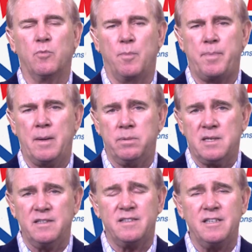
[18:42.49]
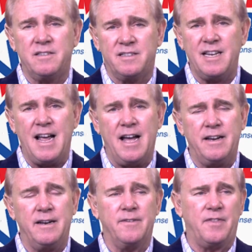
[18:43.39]
Republicans had
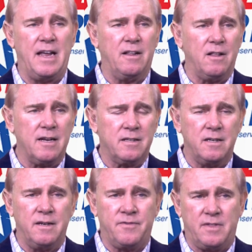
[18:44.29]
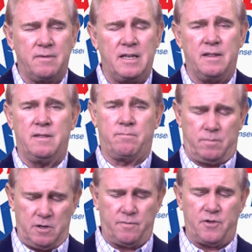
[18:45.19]
said if they elected.
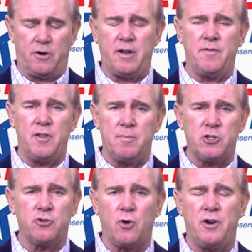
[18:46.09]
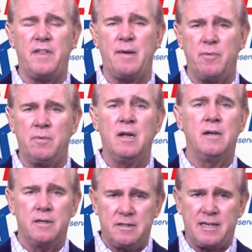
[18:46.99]
If they're given the majority, they would
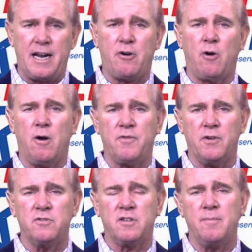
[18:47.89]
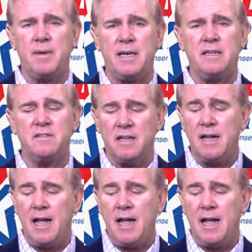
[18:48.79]
take her off those committees.